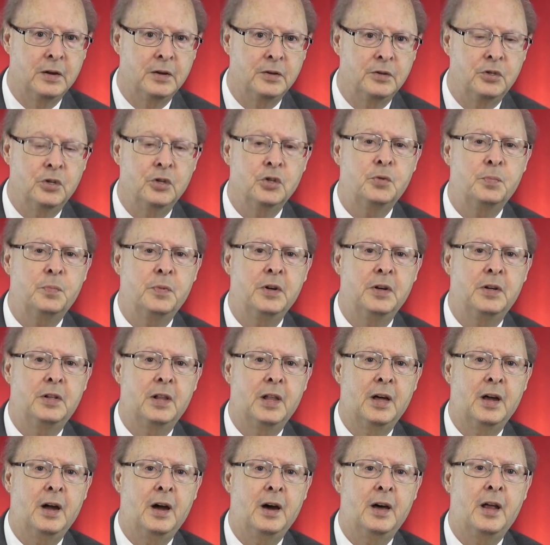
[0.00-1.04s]
Just be
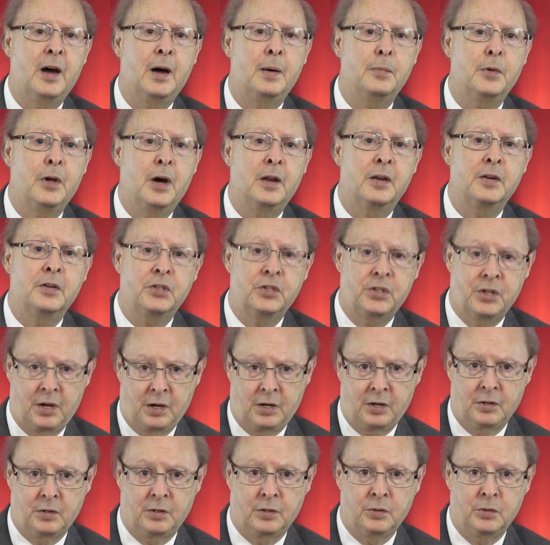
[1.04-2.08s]
glad I'm not a
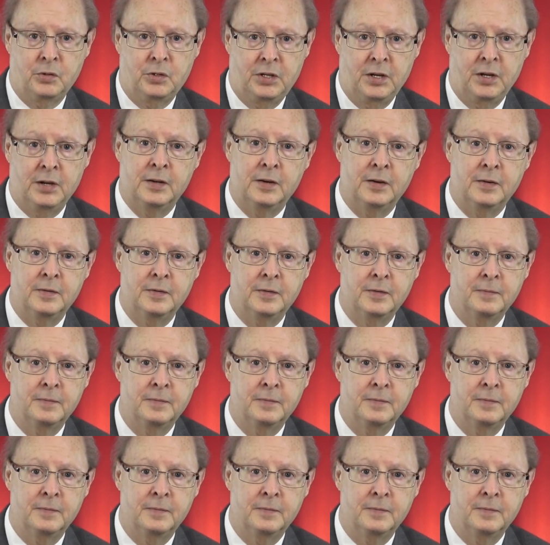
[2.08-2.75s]
second lieutenant."